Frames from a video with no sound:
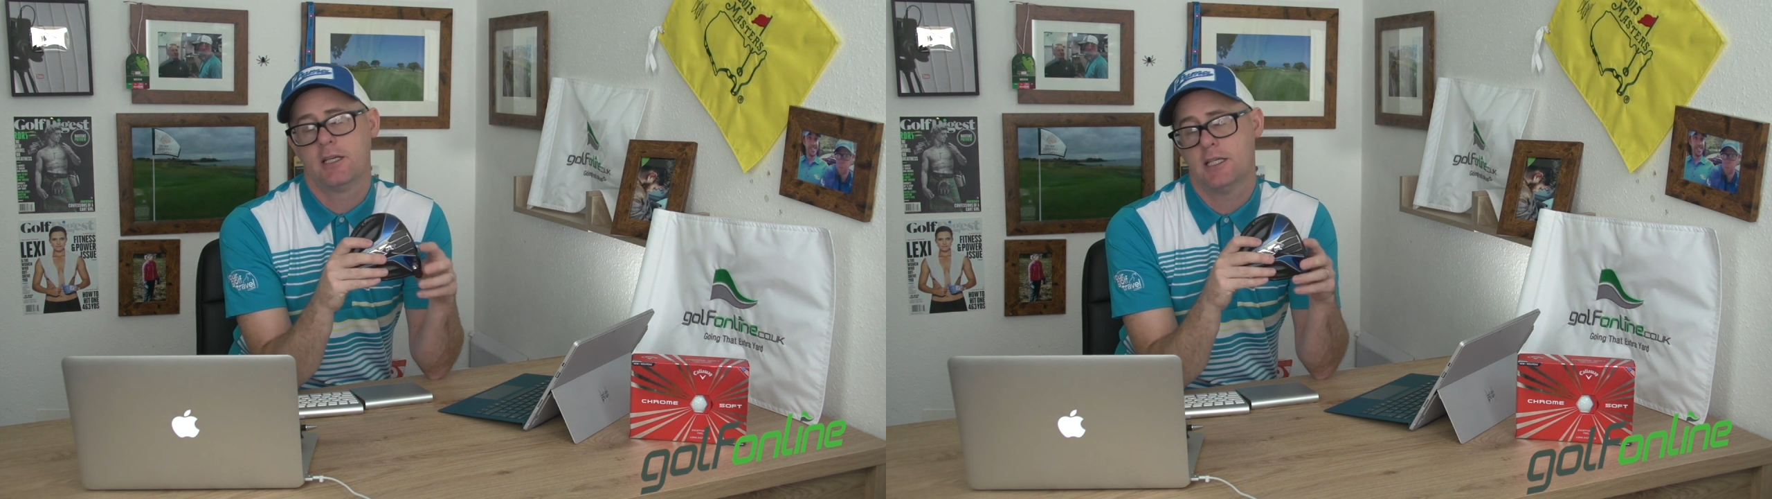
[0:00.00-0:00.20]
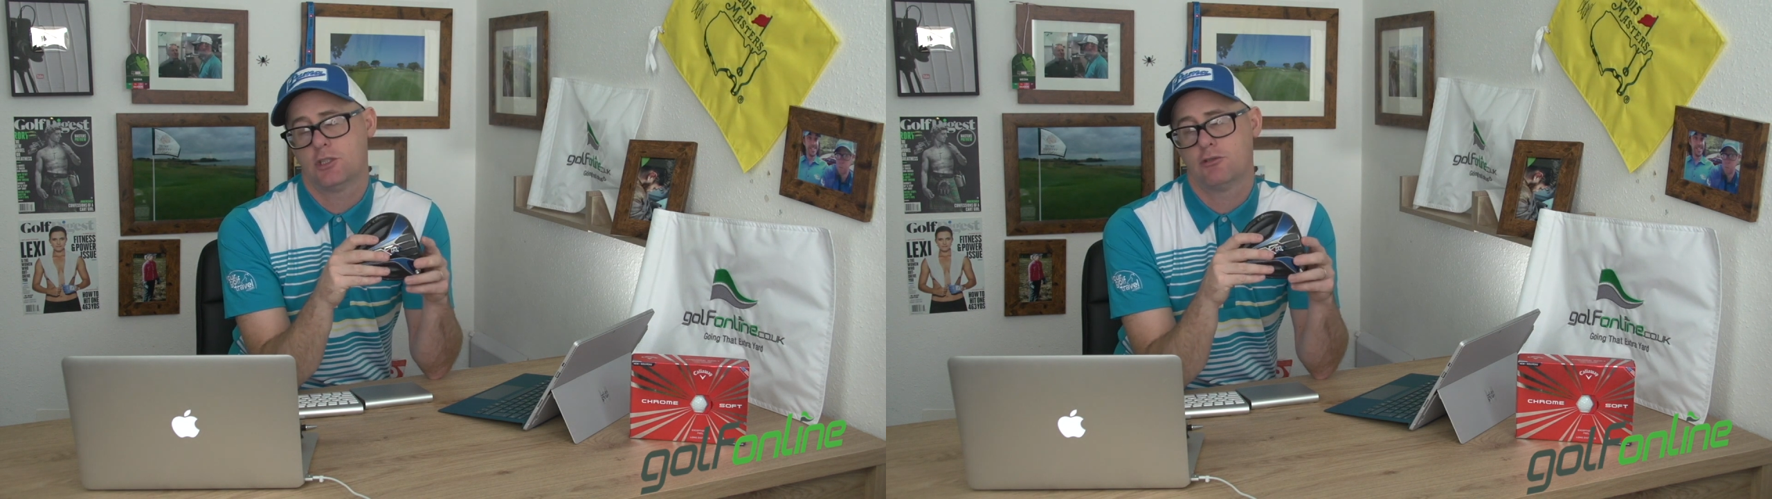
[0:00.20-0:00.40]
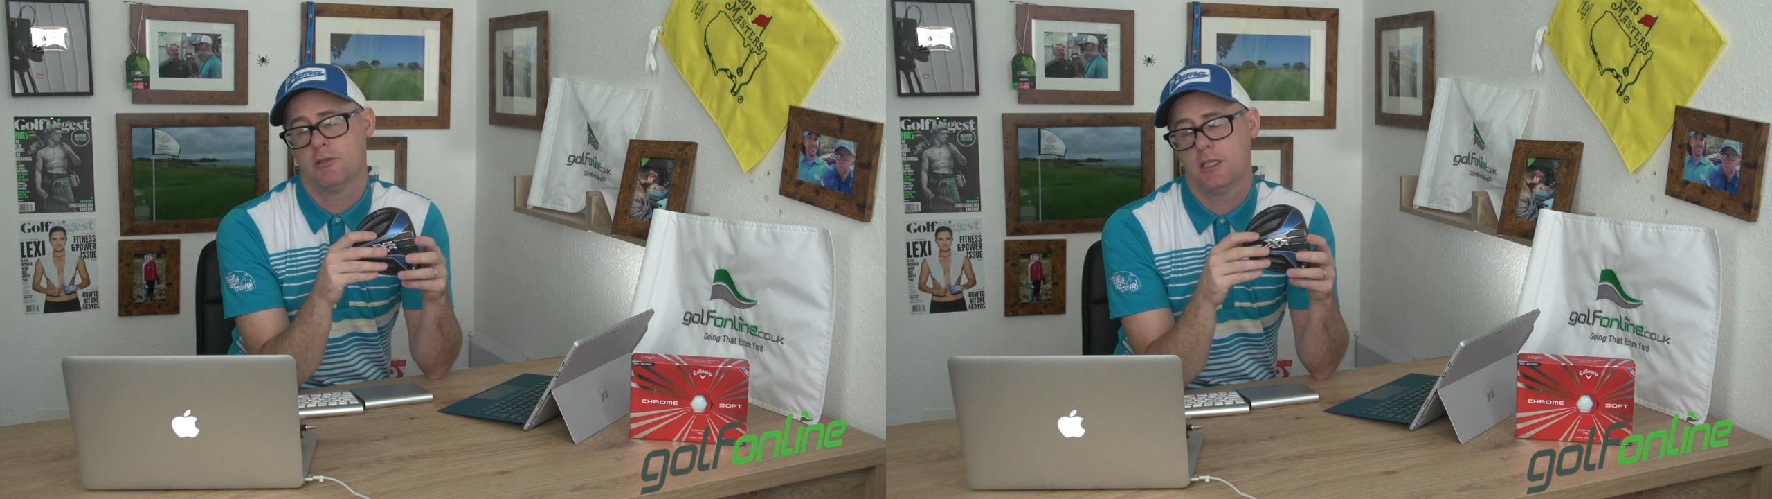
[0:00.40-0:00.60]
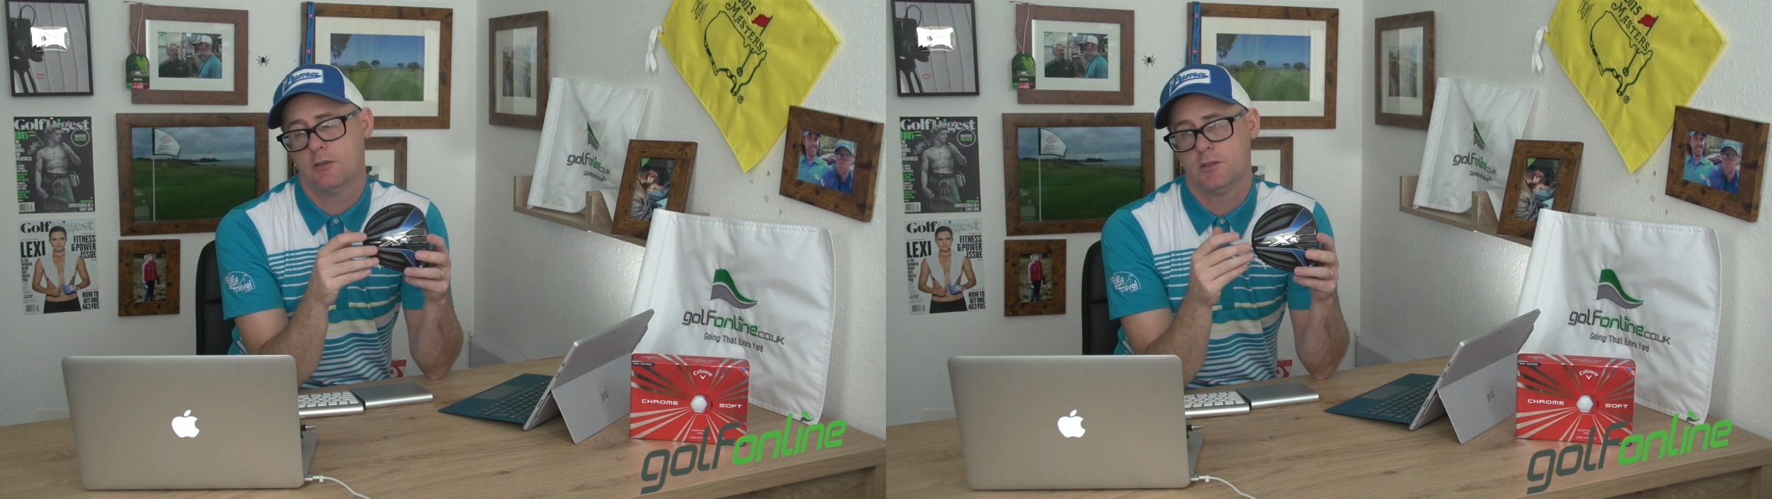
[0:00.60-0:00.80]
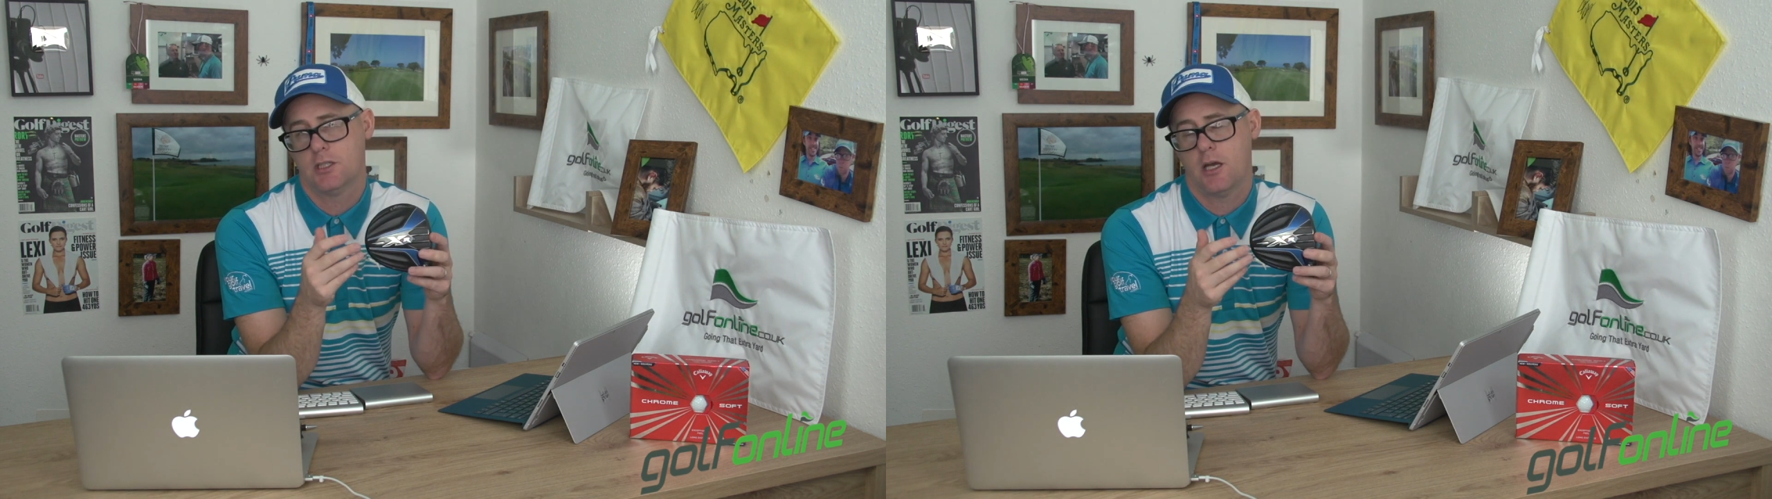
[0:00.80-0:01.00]
and history
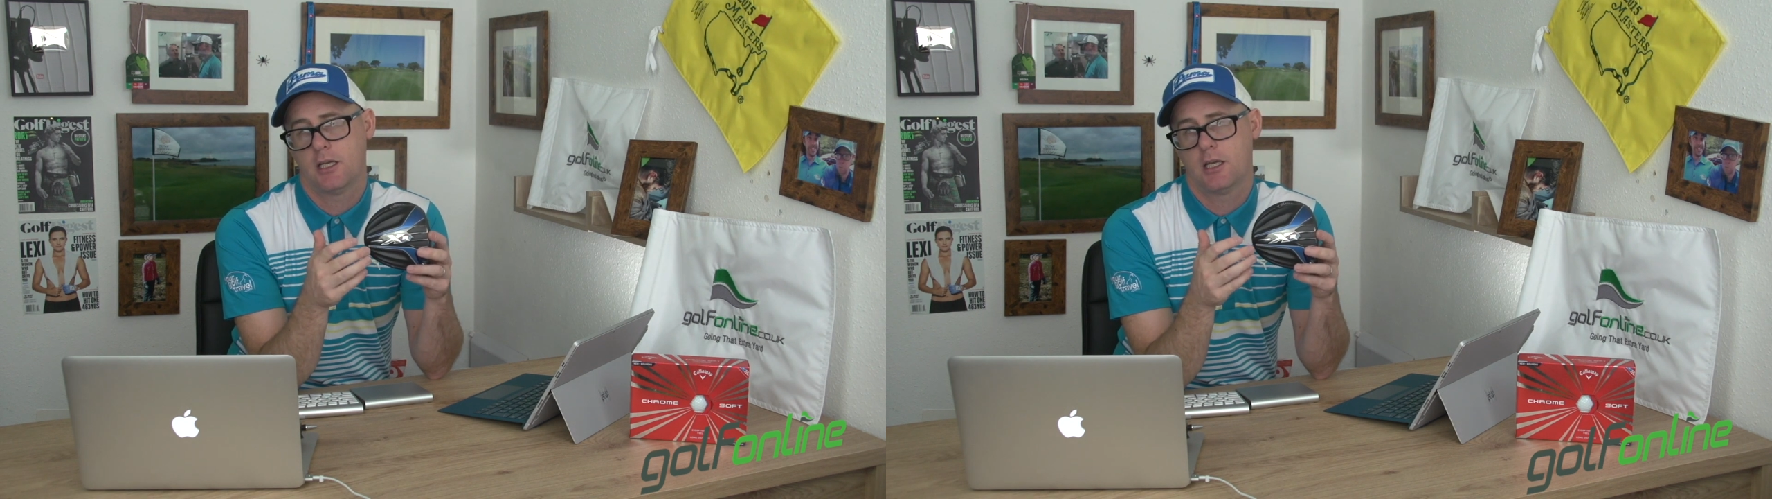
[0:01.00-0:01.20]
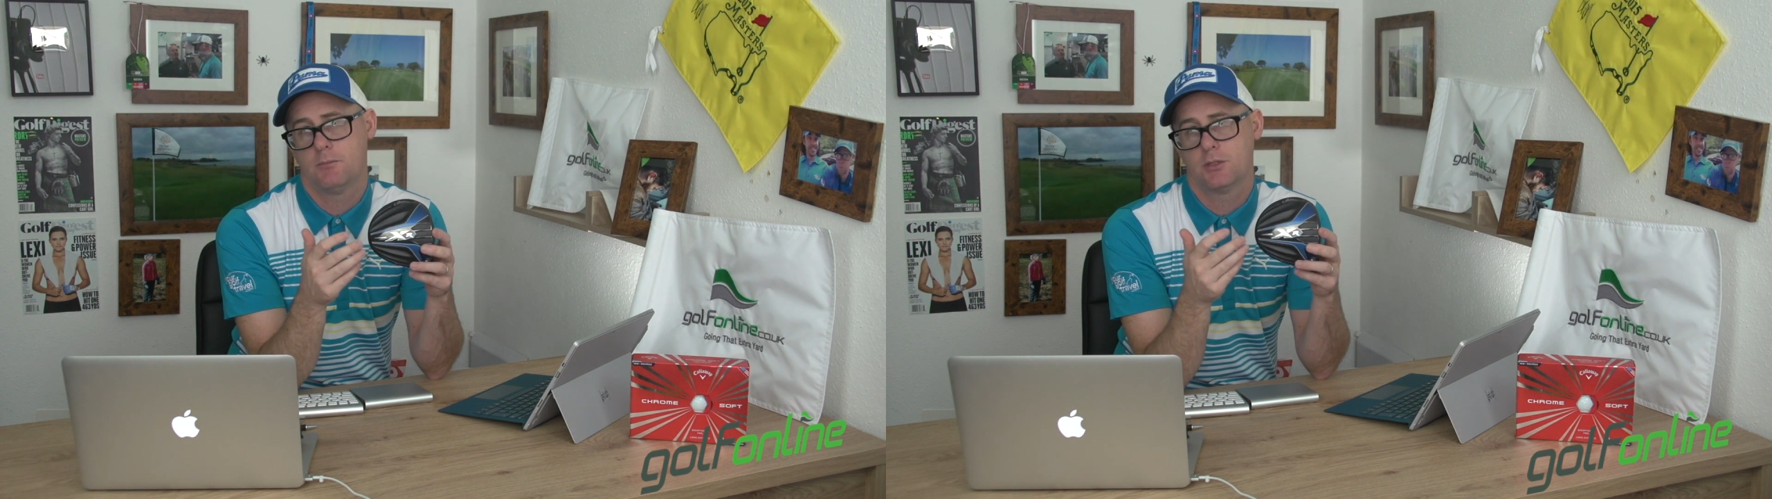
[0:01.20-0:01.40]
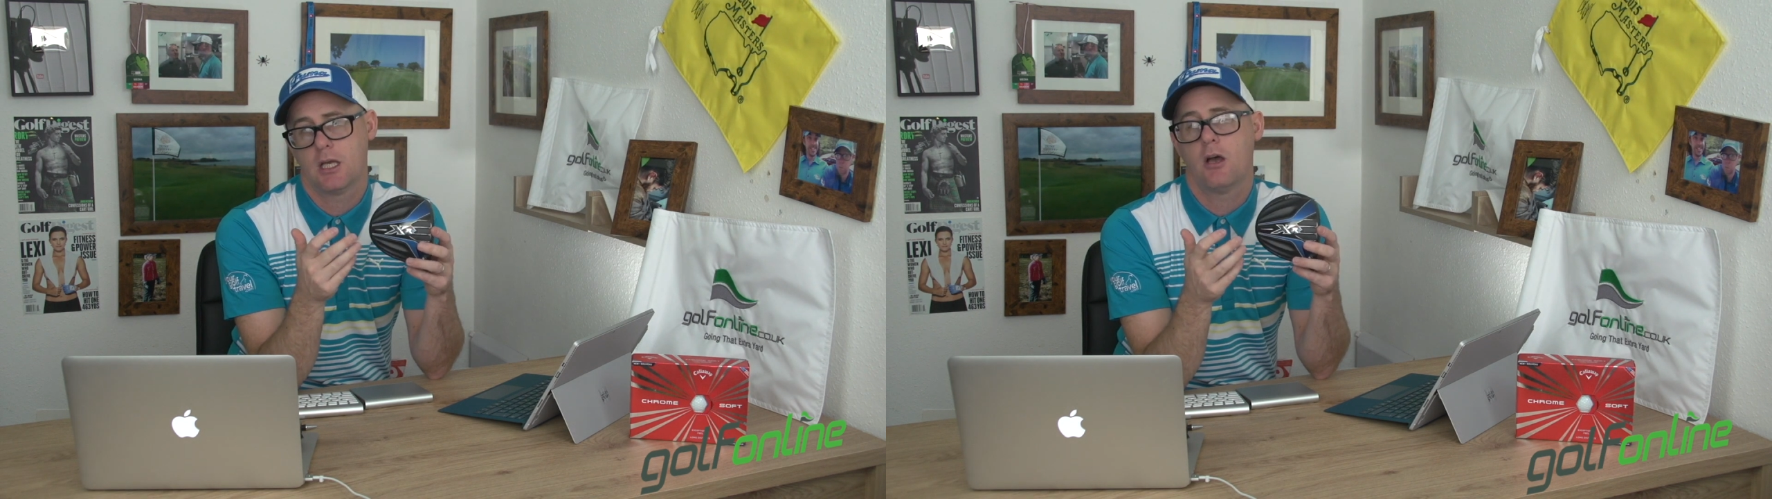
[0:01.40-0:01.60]
of designing clubs that